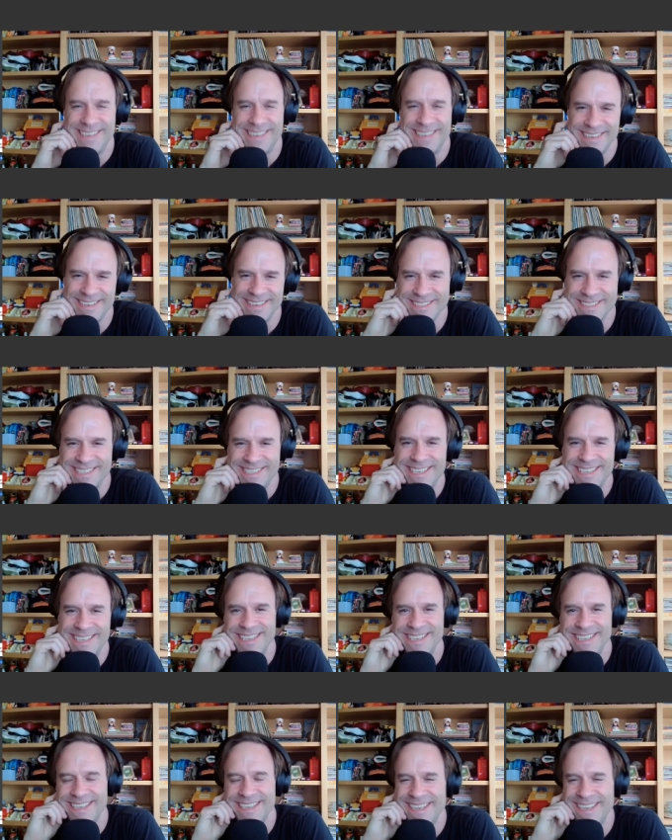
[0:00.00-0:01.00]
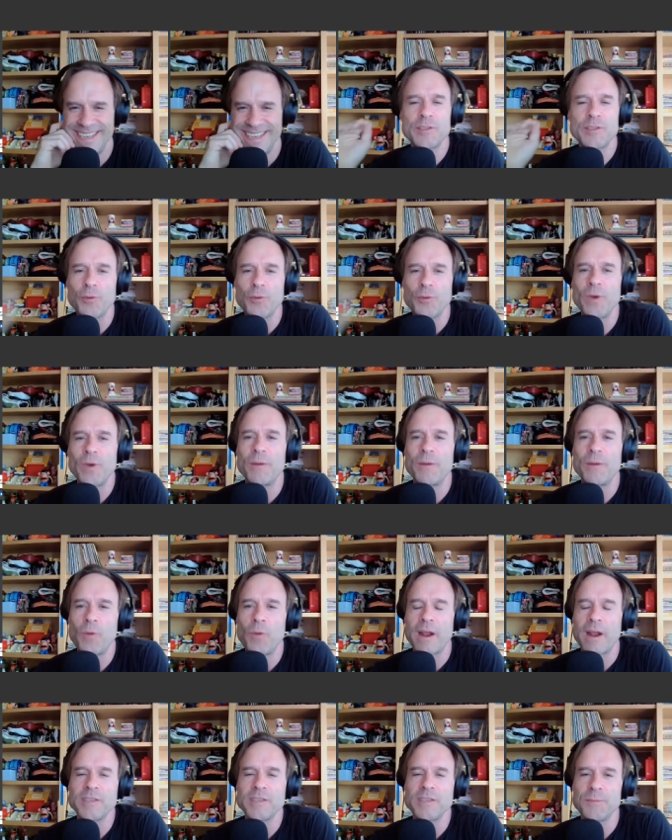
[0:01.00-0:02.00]
nice. So what
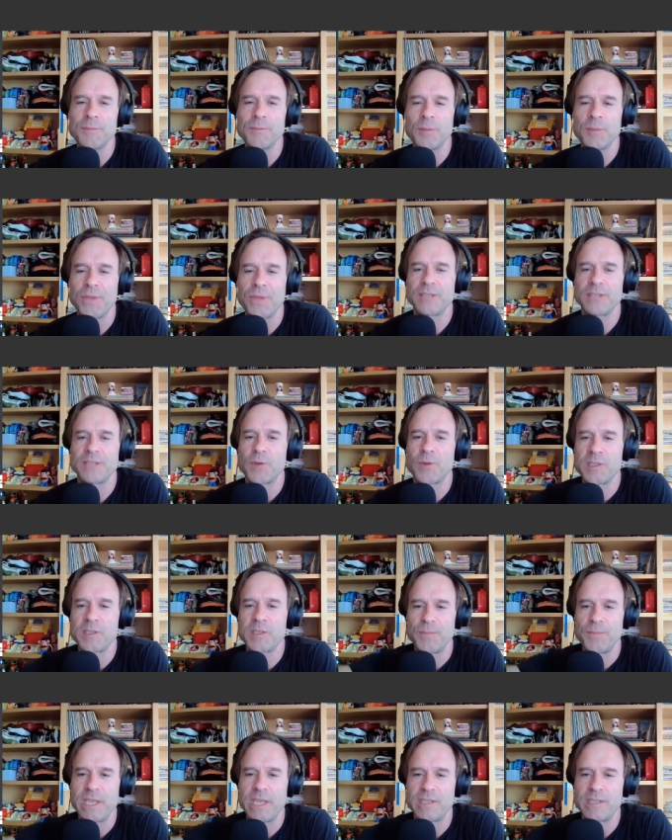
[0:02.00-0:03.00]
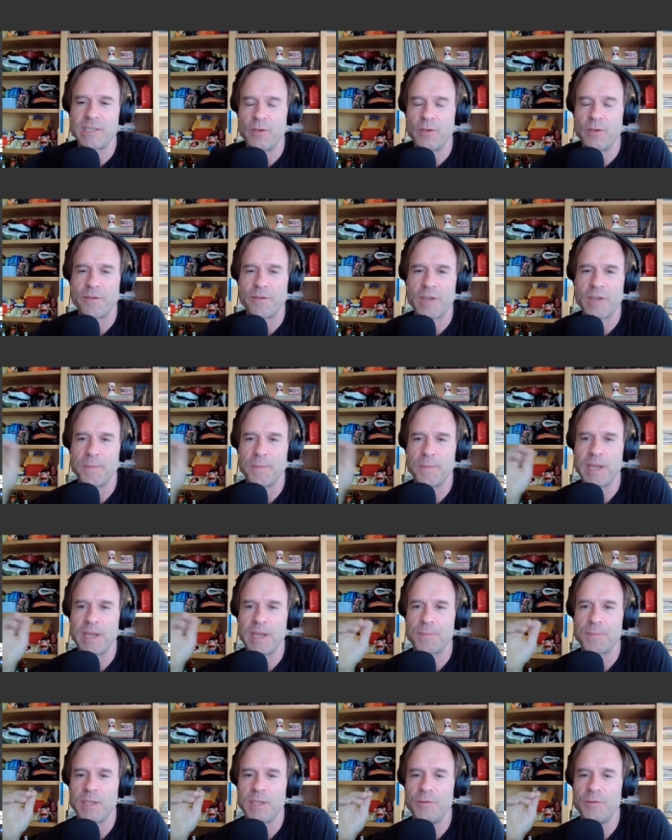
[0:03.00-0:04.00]
what are some of the plans? What are some things that you have coming
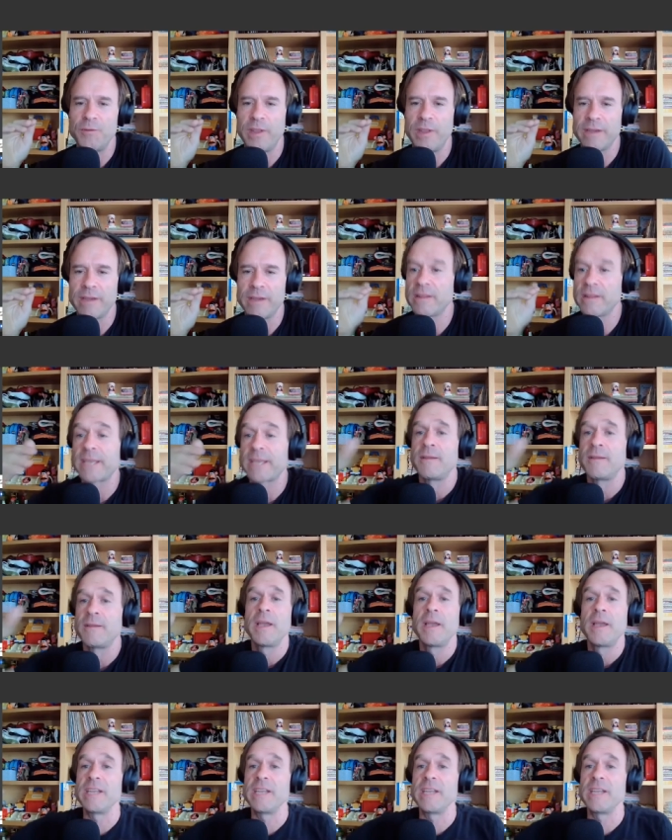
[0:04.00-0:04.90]
up that you uh, like?